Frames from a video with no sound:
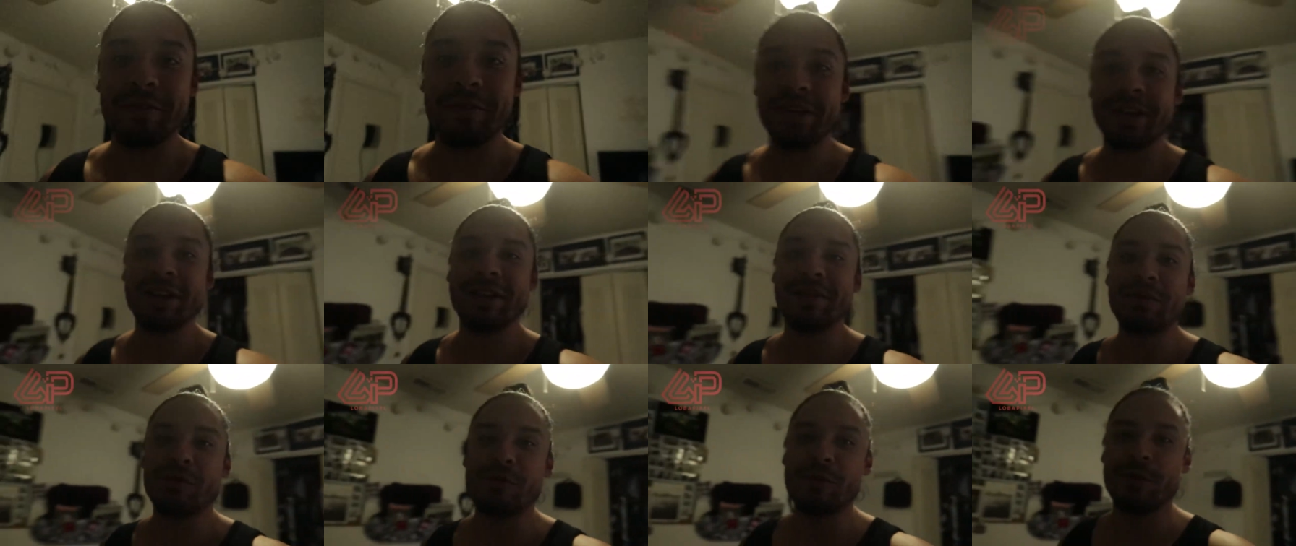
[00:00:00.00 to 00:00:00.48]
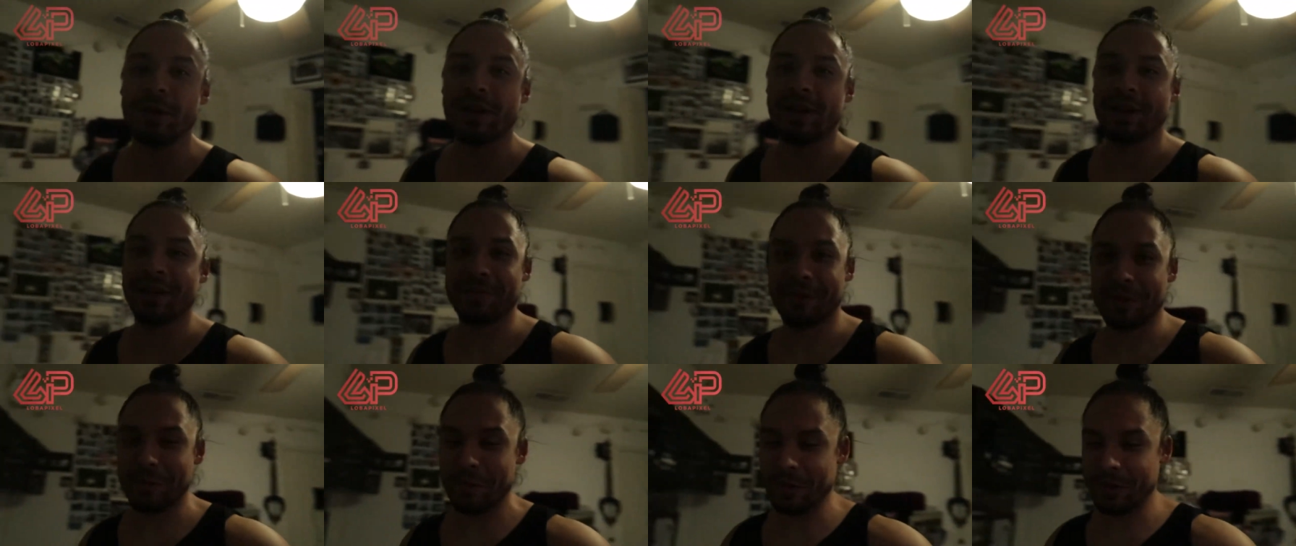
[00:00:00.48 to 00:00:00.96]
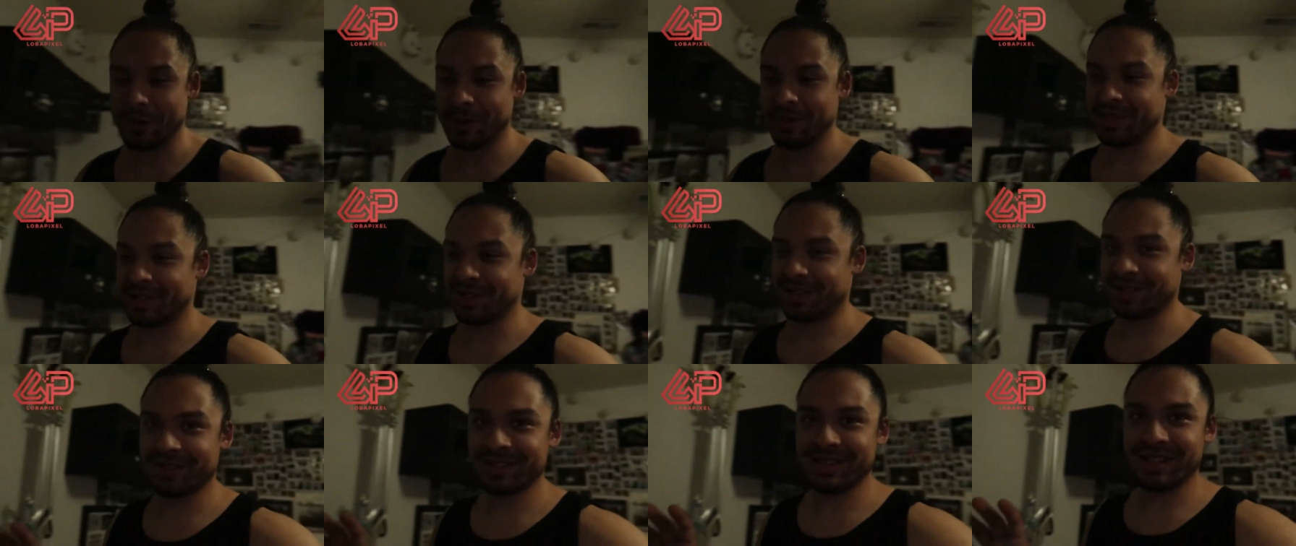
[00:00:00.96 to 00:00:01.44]
I'm finally moving out of my
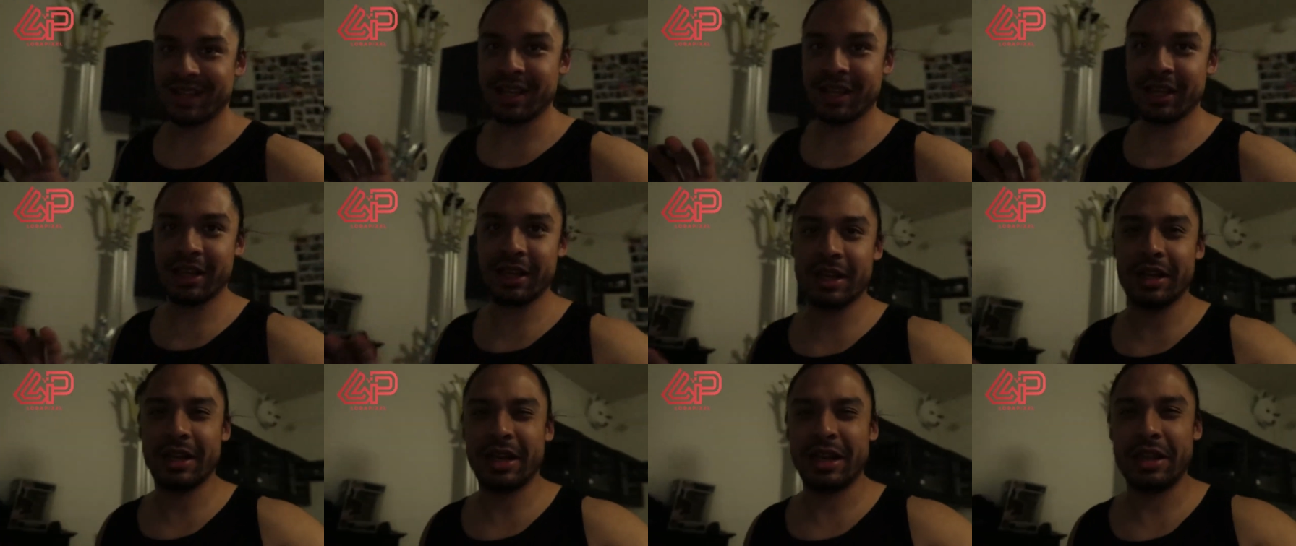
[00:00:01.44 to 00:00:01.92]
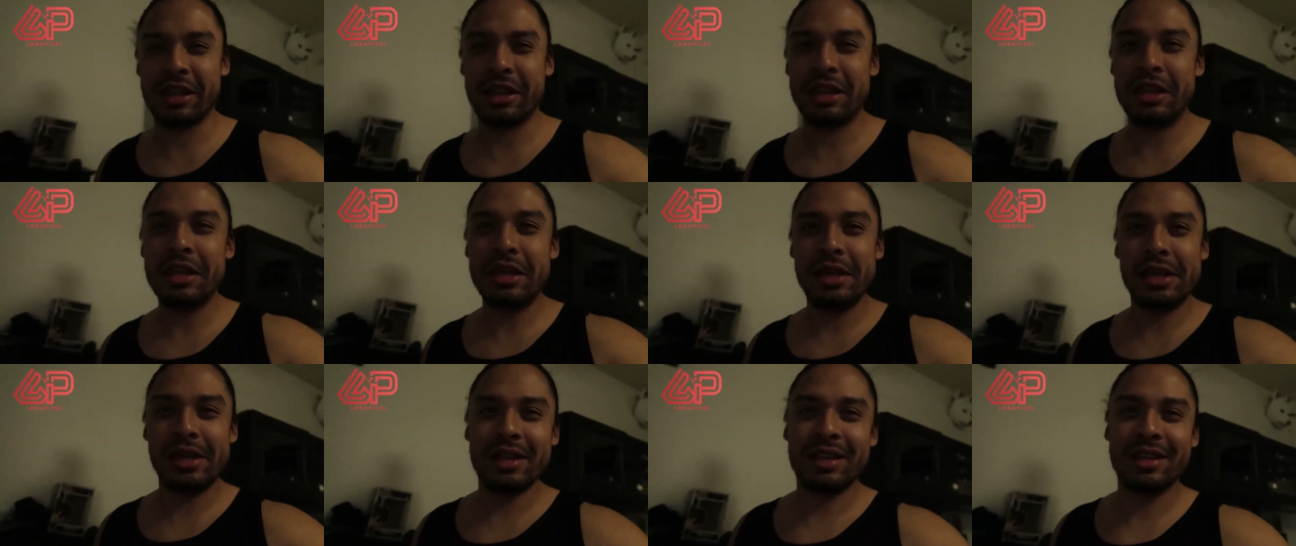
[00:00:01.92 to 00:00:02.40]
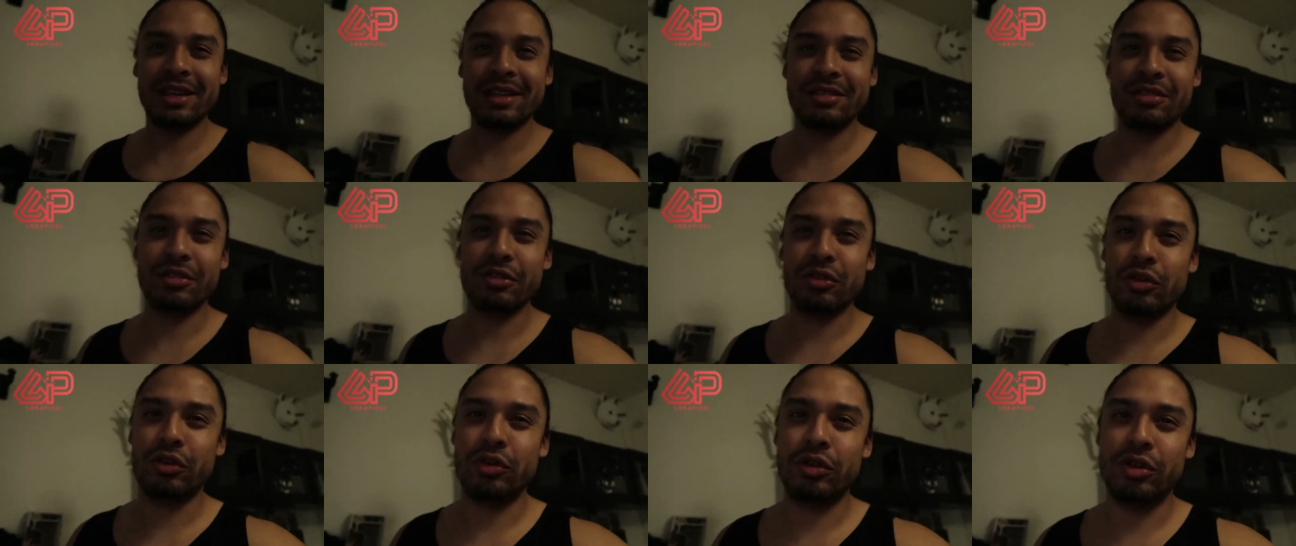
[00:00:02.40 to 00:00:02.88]
parents' house and I think
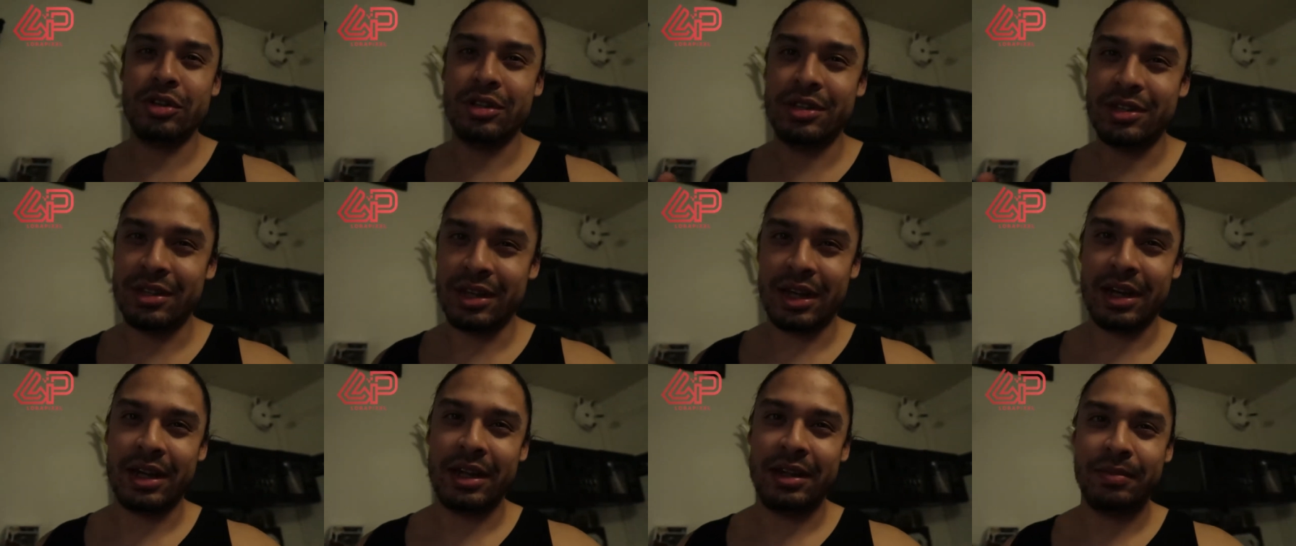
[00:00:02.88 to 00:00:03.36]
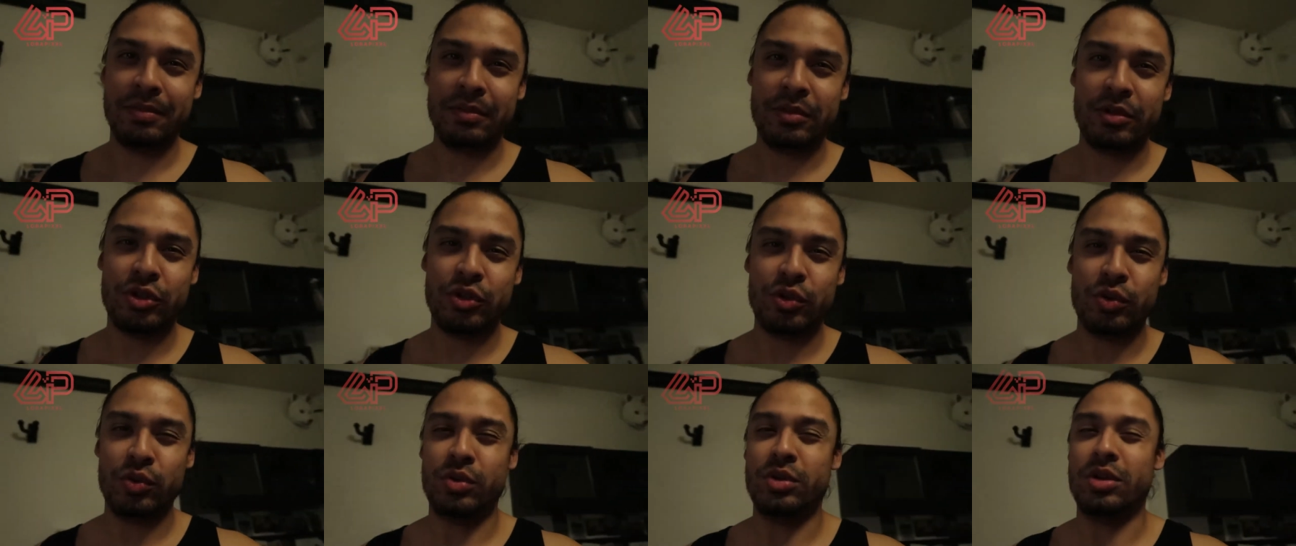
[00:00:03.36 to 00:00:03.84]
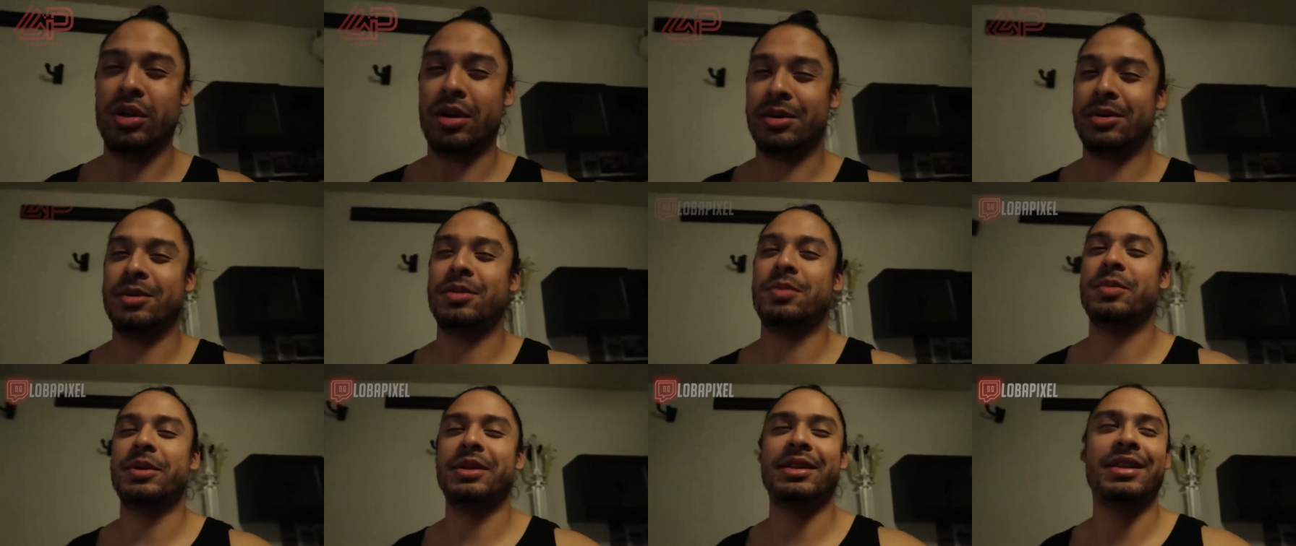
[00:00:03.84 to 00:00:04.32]
it's a good time to
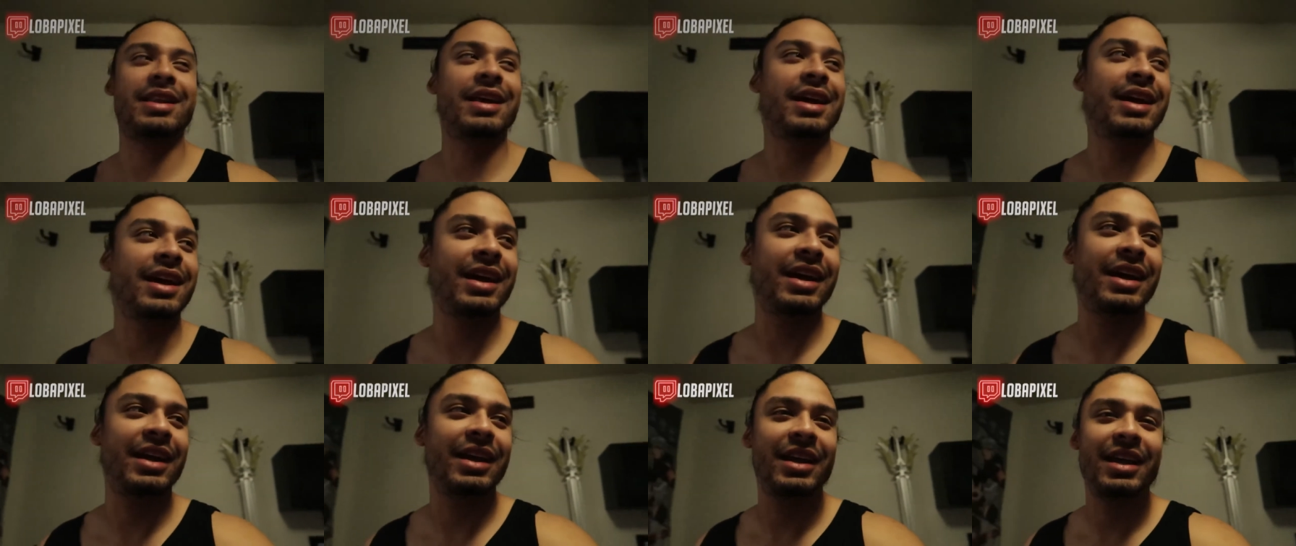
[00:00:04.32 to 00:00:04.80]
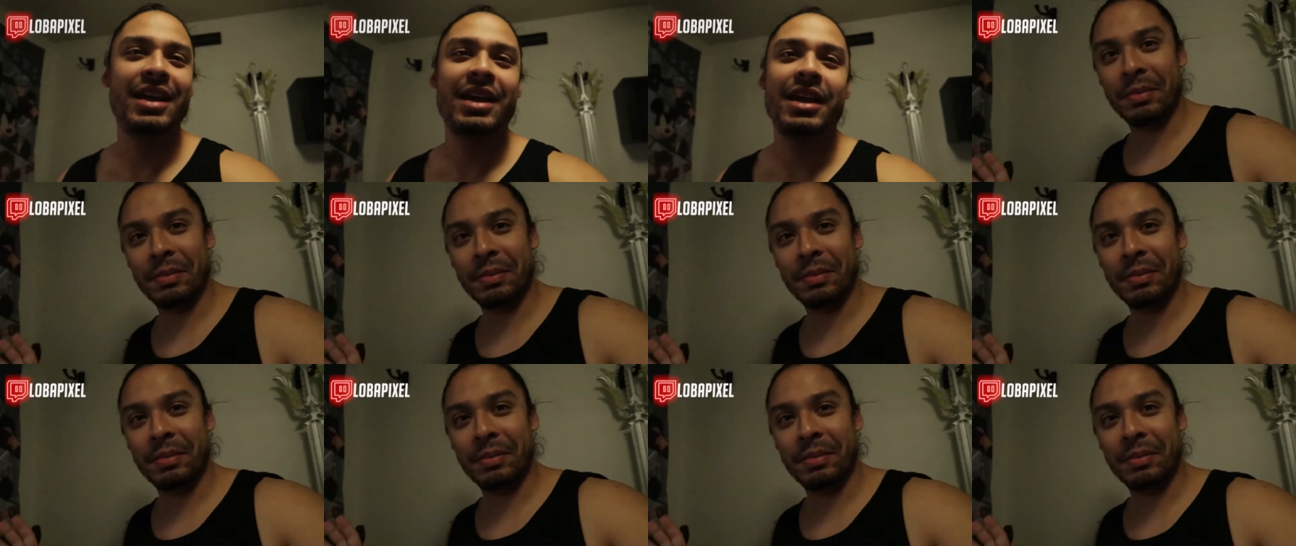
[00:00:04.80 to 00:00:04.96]
document that.